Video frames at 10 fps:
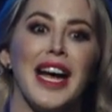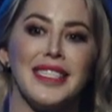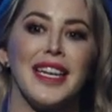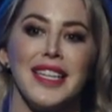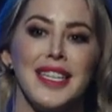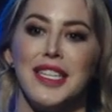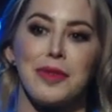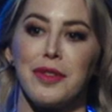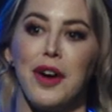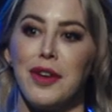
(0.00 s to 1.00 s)
identities
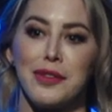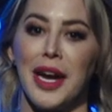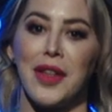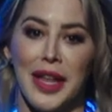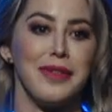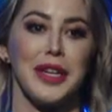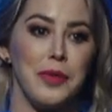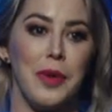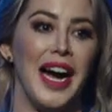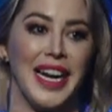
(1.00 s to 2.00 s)
revolve around loving
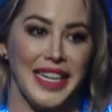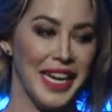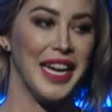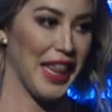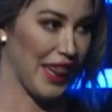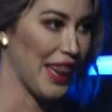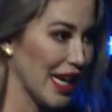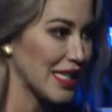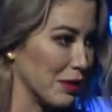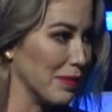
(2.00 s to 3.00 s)
wine.
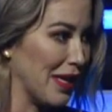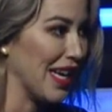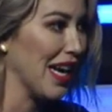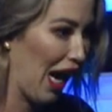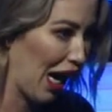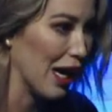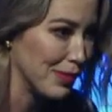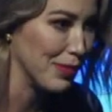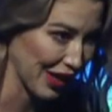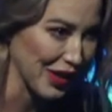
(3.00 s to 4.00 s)
That's me.
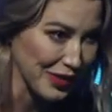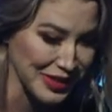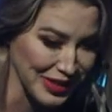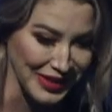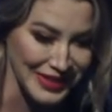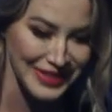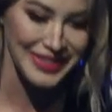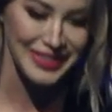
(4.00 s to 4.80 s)
I'm one of those girls.